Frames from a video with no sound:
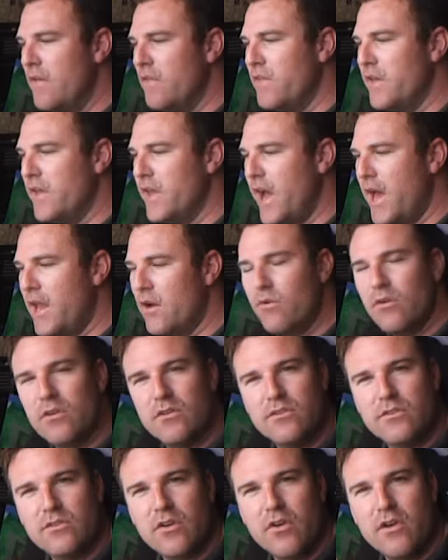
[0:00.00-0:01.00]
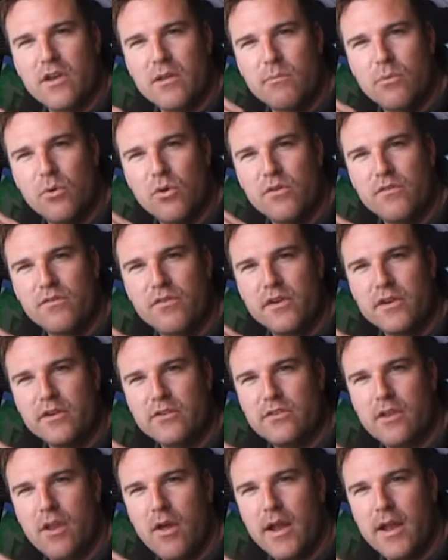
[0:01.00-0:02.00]
the ailerons only move very
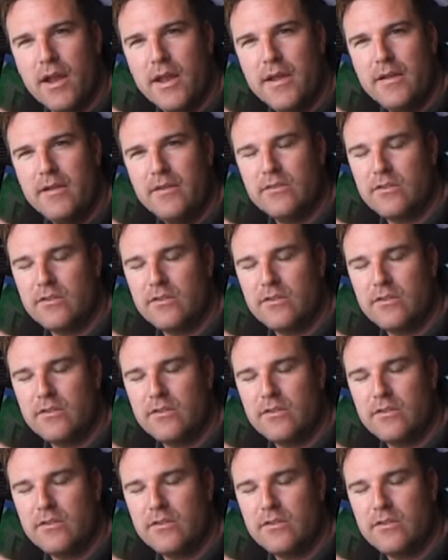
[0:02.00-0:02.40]
slightly,